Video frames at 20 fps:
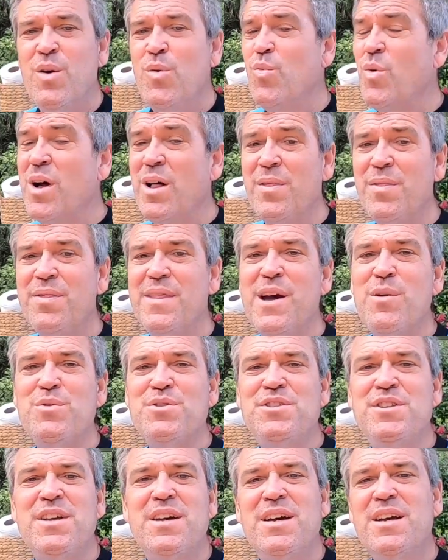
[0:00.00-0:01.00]
Well, that was
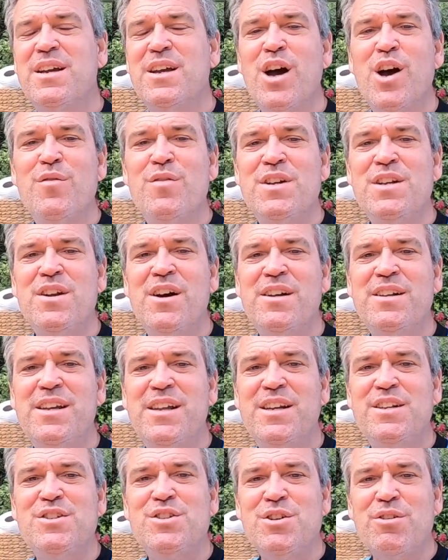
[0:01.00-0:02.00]
the COVID 19
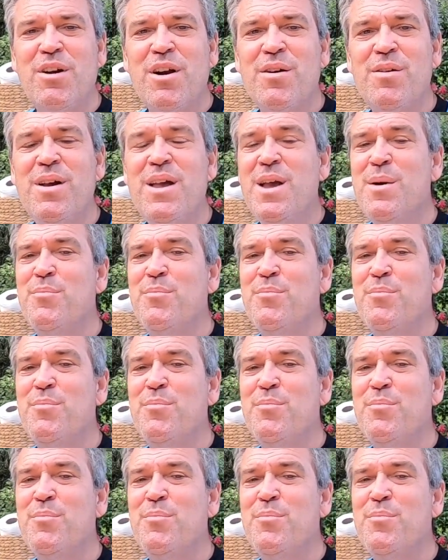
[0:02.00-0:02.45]
Enduro.